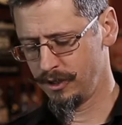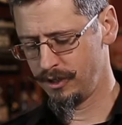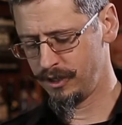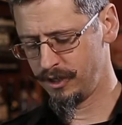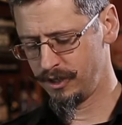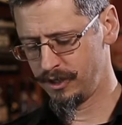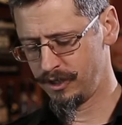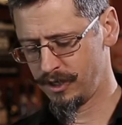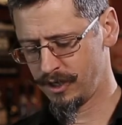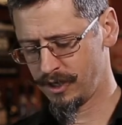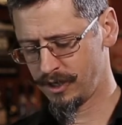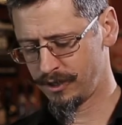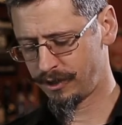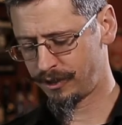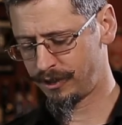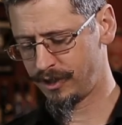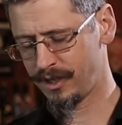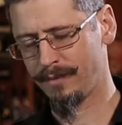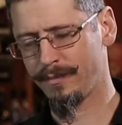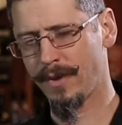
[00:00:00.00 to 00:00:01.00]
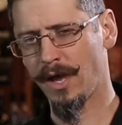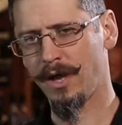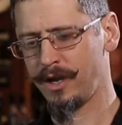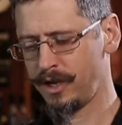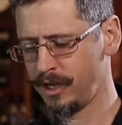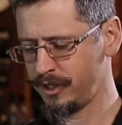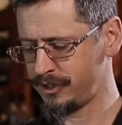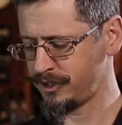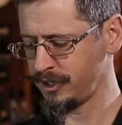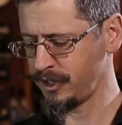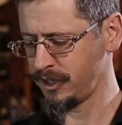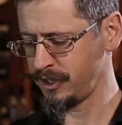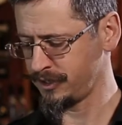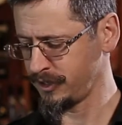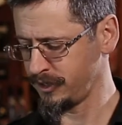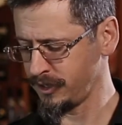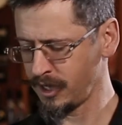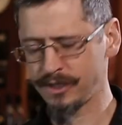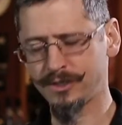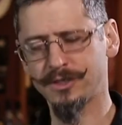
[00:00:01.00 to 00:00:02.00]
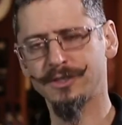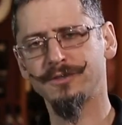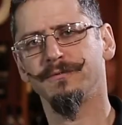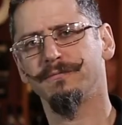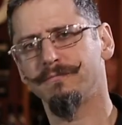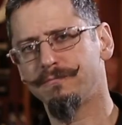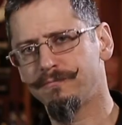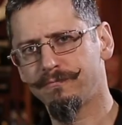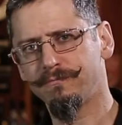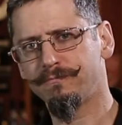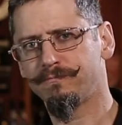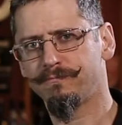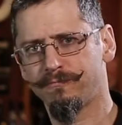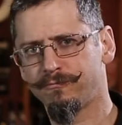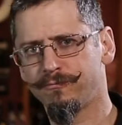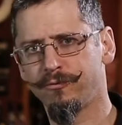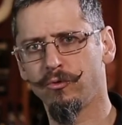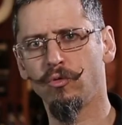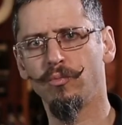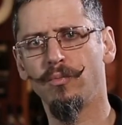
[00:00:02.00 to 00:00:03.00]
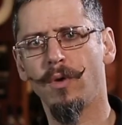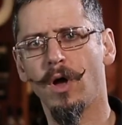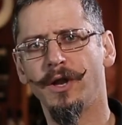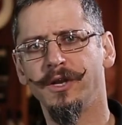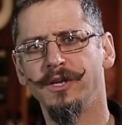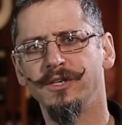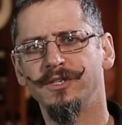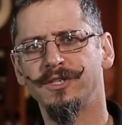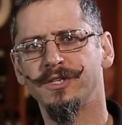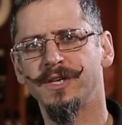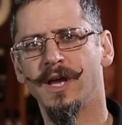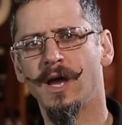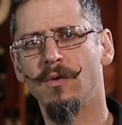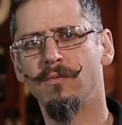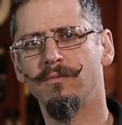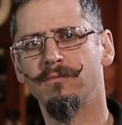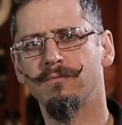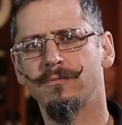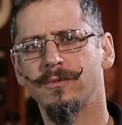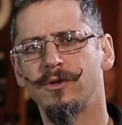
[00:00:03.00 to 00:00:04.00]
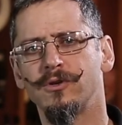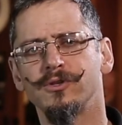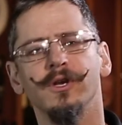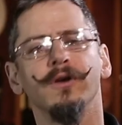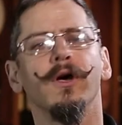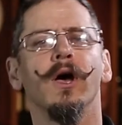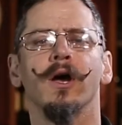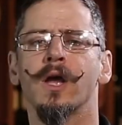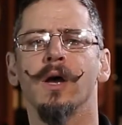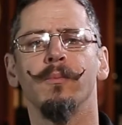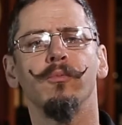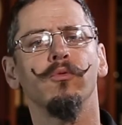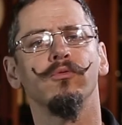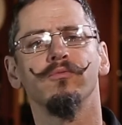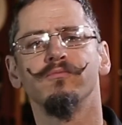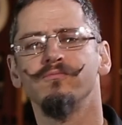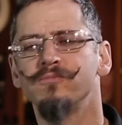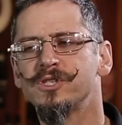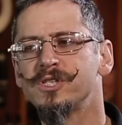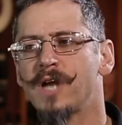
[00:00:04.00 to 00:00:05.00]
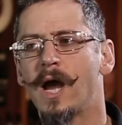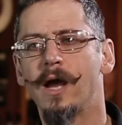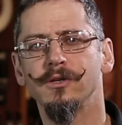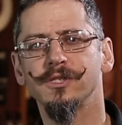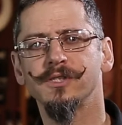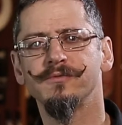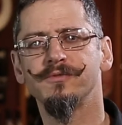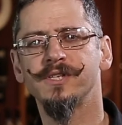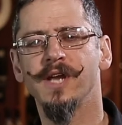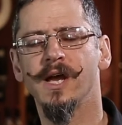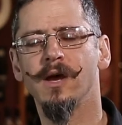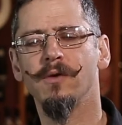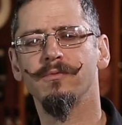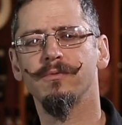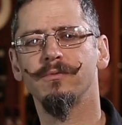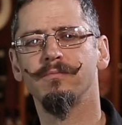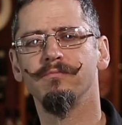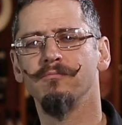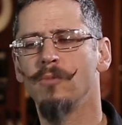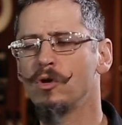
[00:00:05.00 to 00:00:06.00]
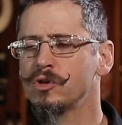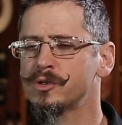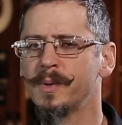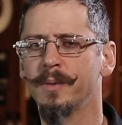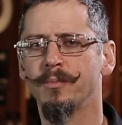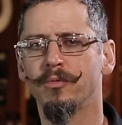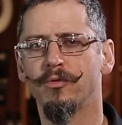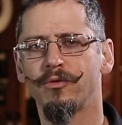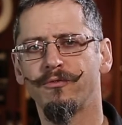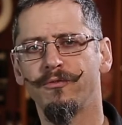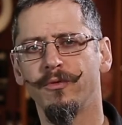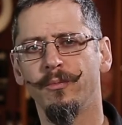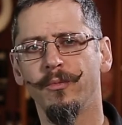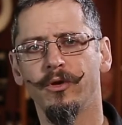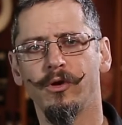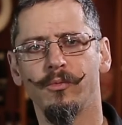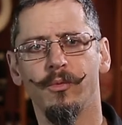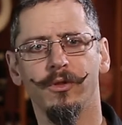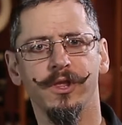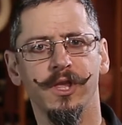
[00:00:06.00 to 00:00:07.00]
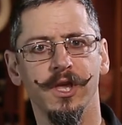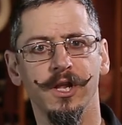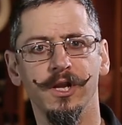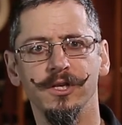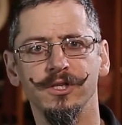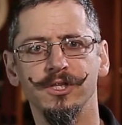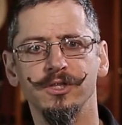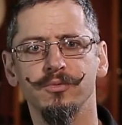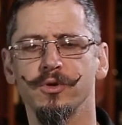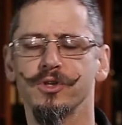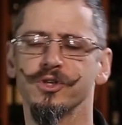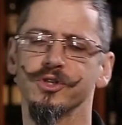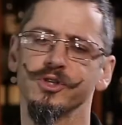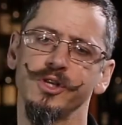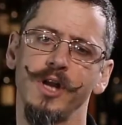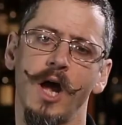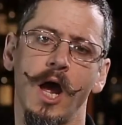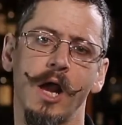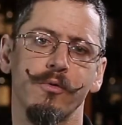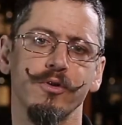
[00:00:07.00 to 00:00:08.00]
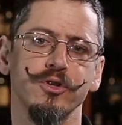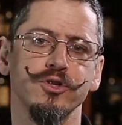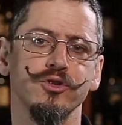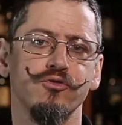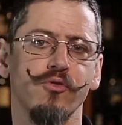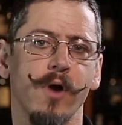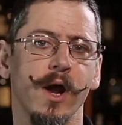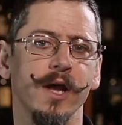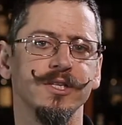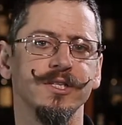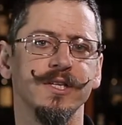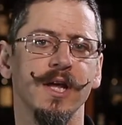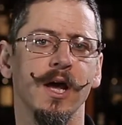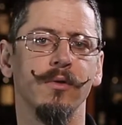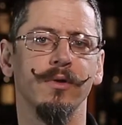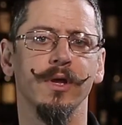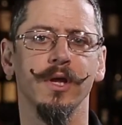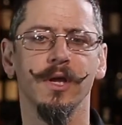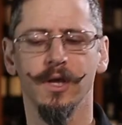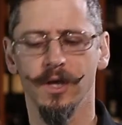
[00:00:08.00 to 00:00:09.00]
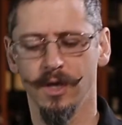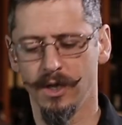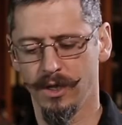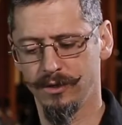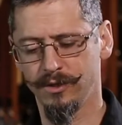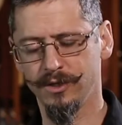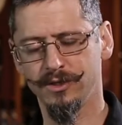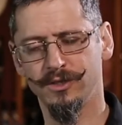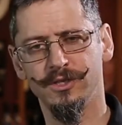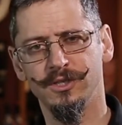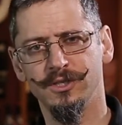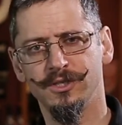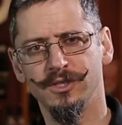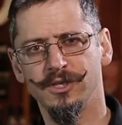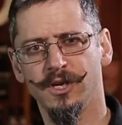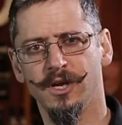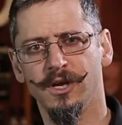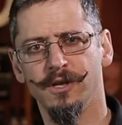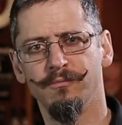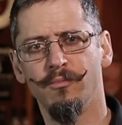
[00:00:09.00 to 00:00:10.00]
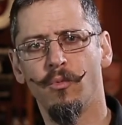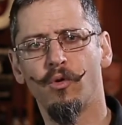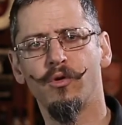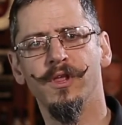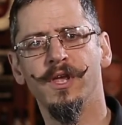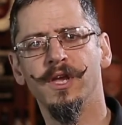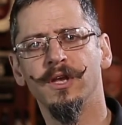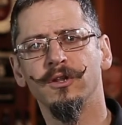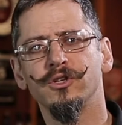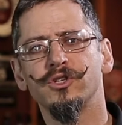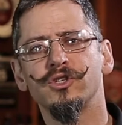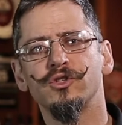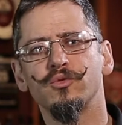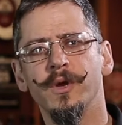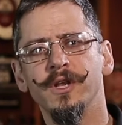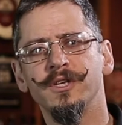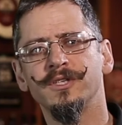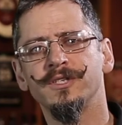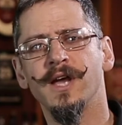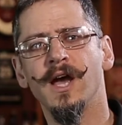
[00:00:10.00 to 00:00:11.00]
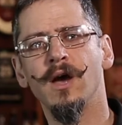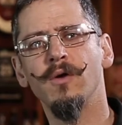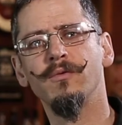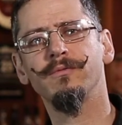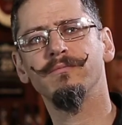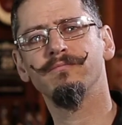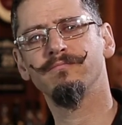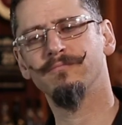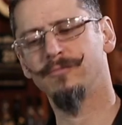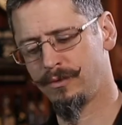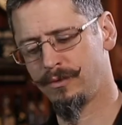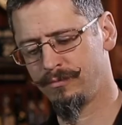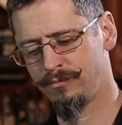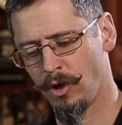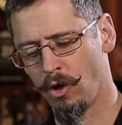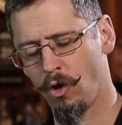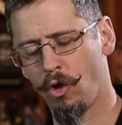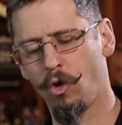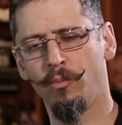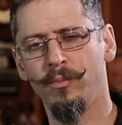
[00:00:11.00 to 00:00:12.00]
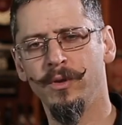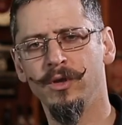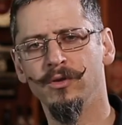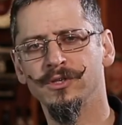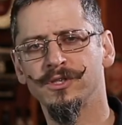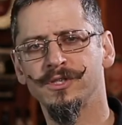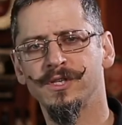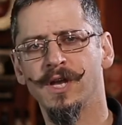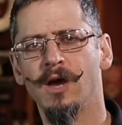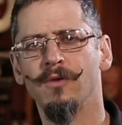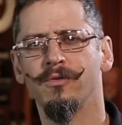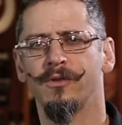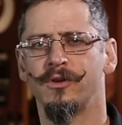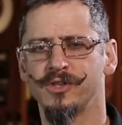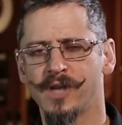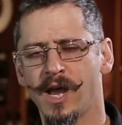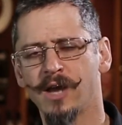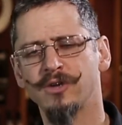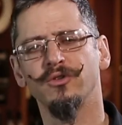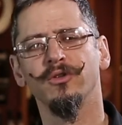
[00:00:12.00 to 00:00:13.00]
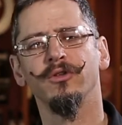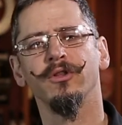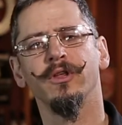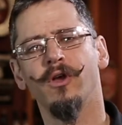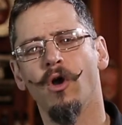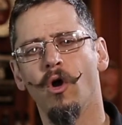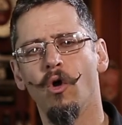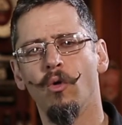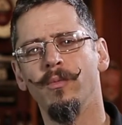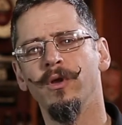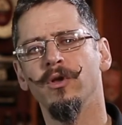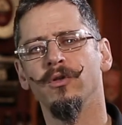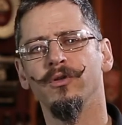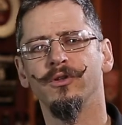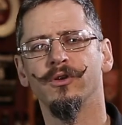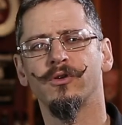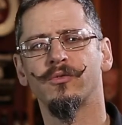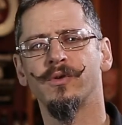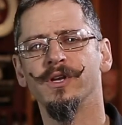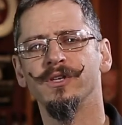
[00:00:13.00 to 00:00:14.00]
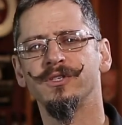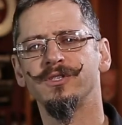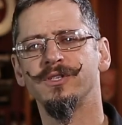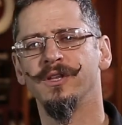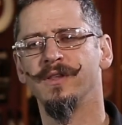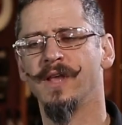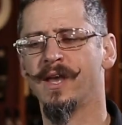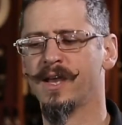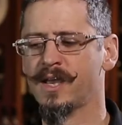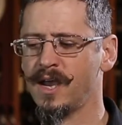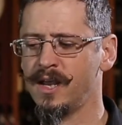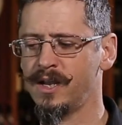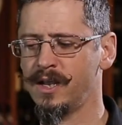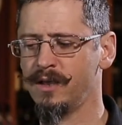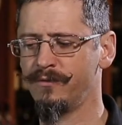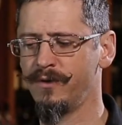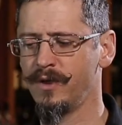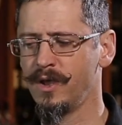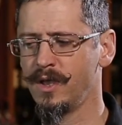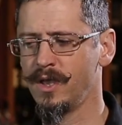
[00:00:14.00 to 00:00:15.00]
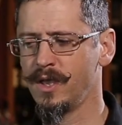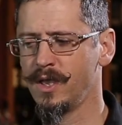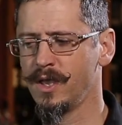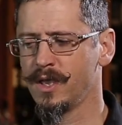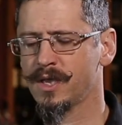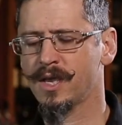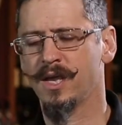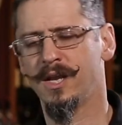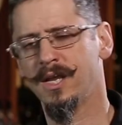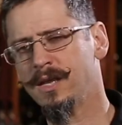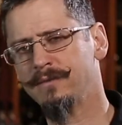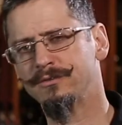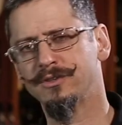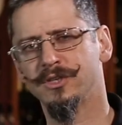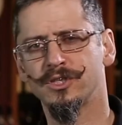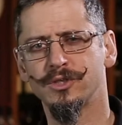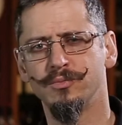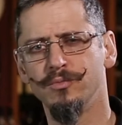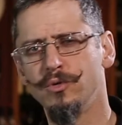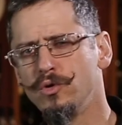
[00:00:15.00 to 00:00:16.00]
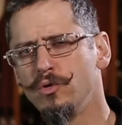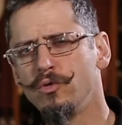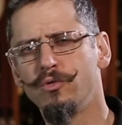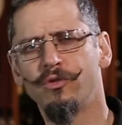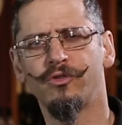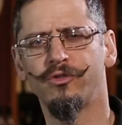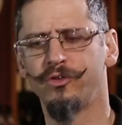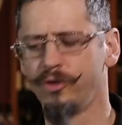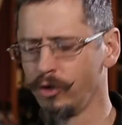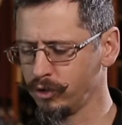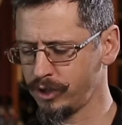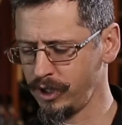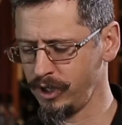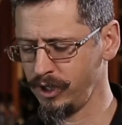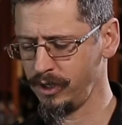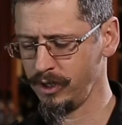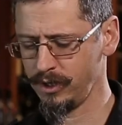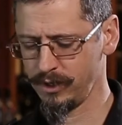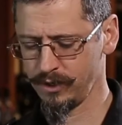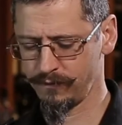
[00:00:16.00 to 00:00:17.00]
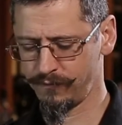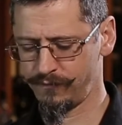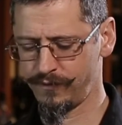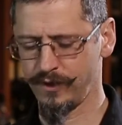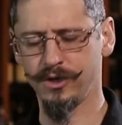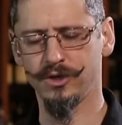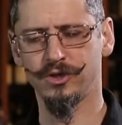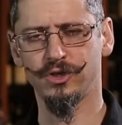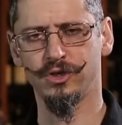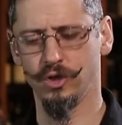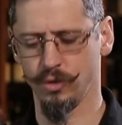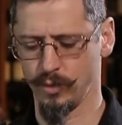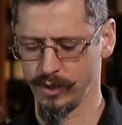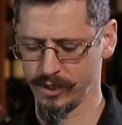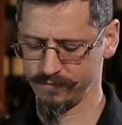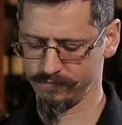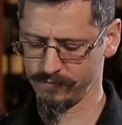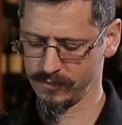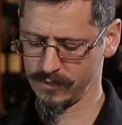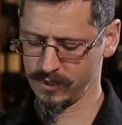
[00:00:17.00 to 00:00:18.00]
The thing about it, it's a nice full-bodied stout. There's a couple styles of stout. Most people are familiar with Guinness, which is an Irish dry stout. This is more the English sweet stout. The oatmeal stout, there's actually oatmeal in the grist, and that kind of gives a smooth, silky finish to it.